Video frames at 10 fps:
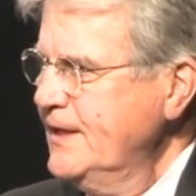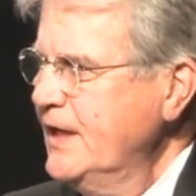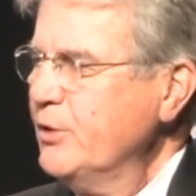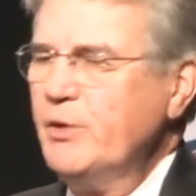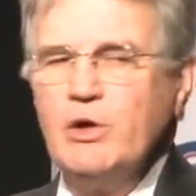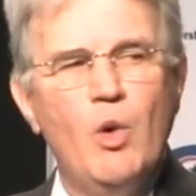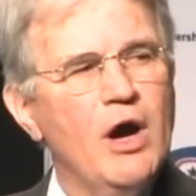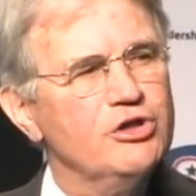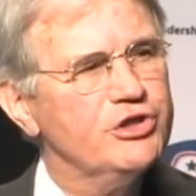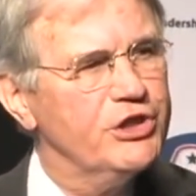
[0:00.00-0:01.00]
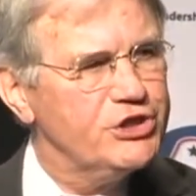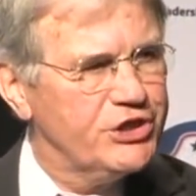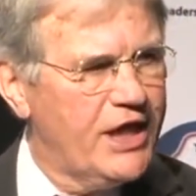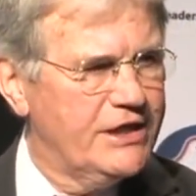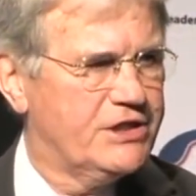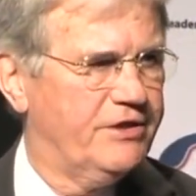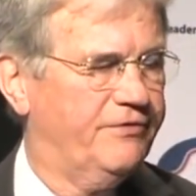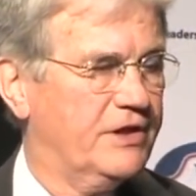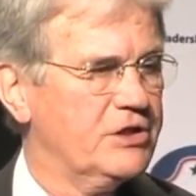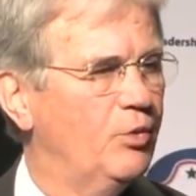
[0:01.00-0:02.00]
It requires the states to
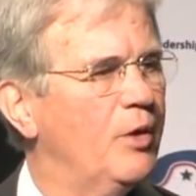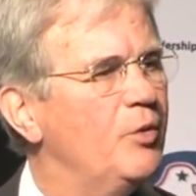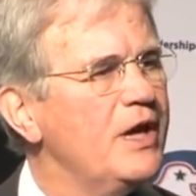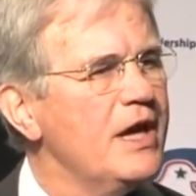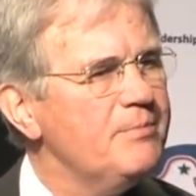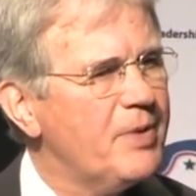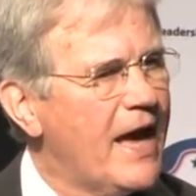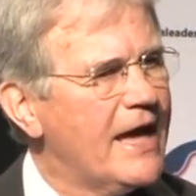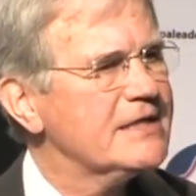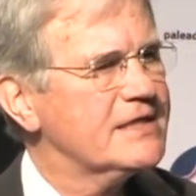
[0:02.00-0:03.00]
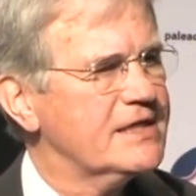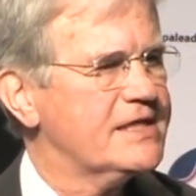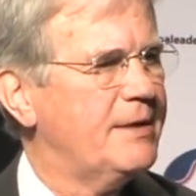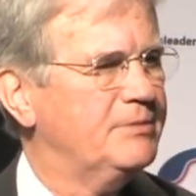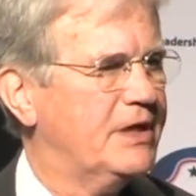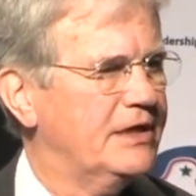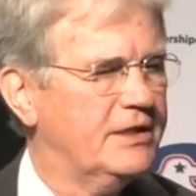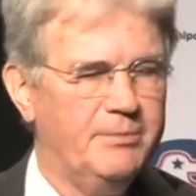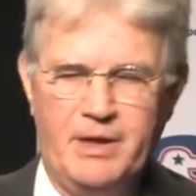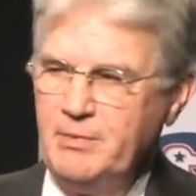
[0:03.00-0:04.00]
fix it. When we passed the 17th
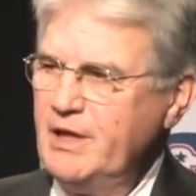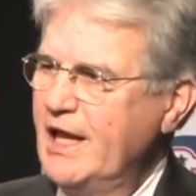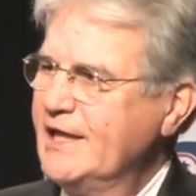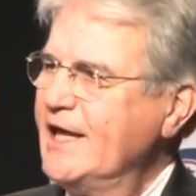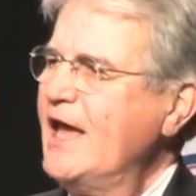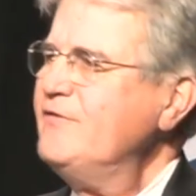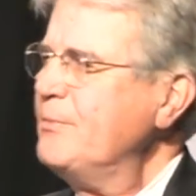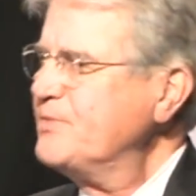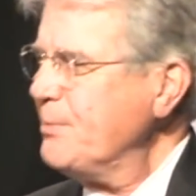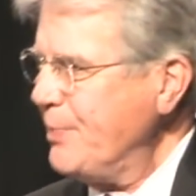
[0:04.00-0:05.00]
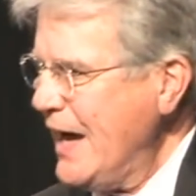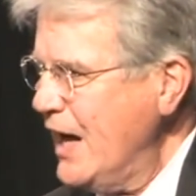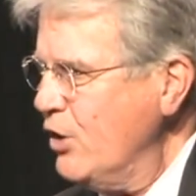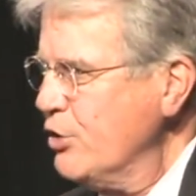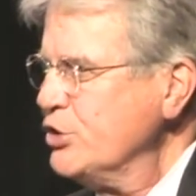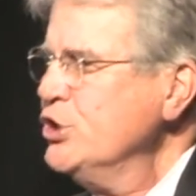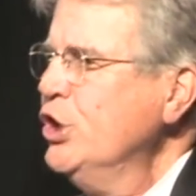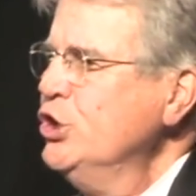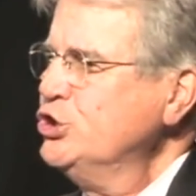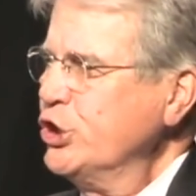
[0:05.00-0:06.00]
Amendment and gave up the power
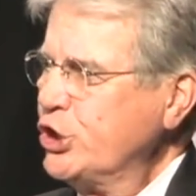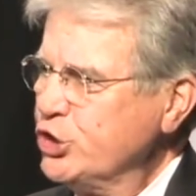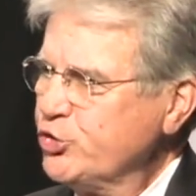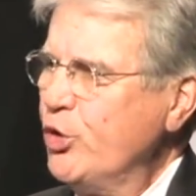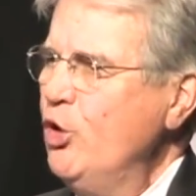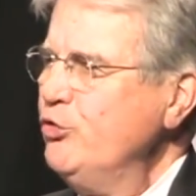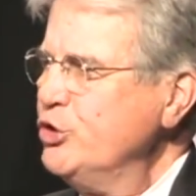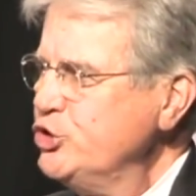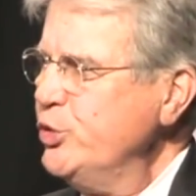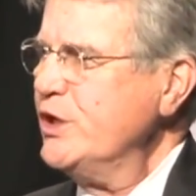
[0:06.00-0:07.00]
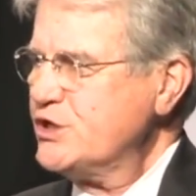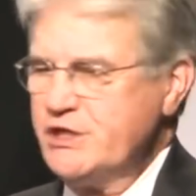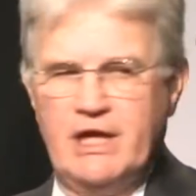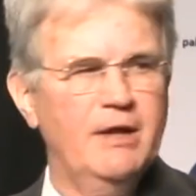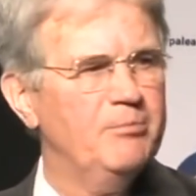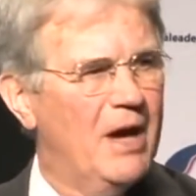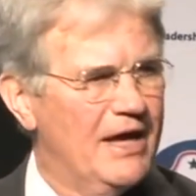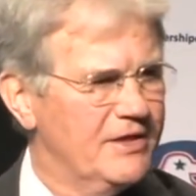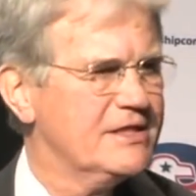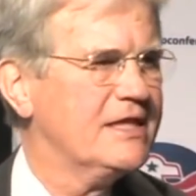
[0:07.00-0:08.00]
to control the U.S. Senate
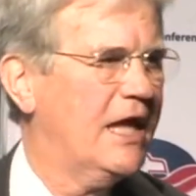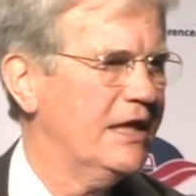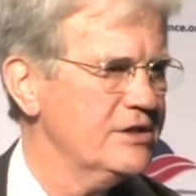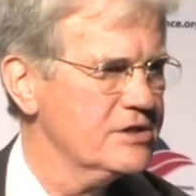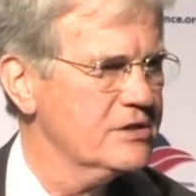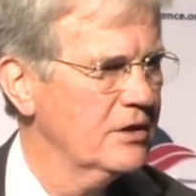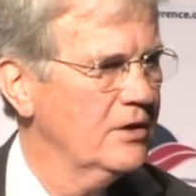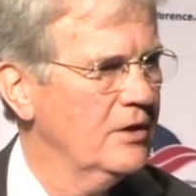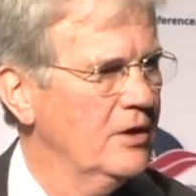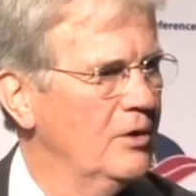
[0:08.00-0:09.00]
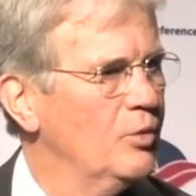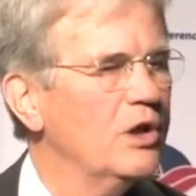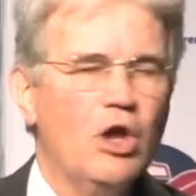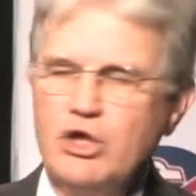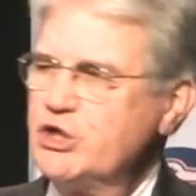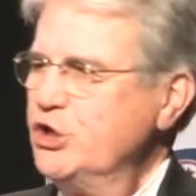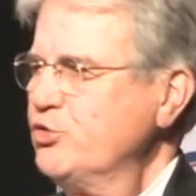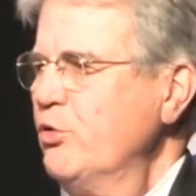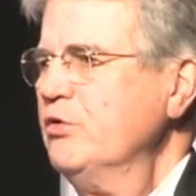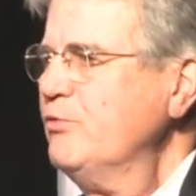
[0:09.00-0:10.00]
by the states, we lost
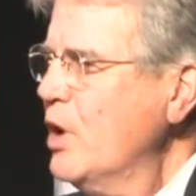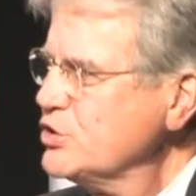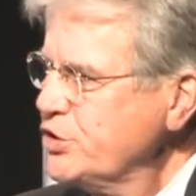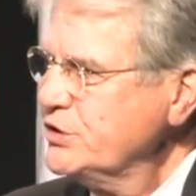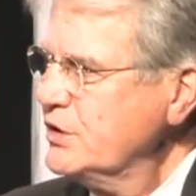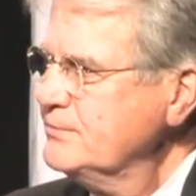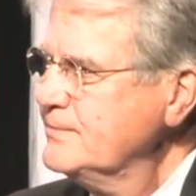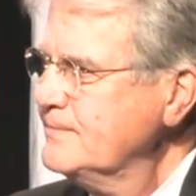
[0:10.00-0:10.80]
control of Washington.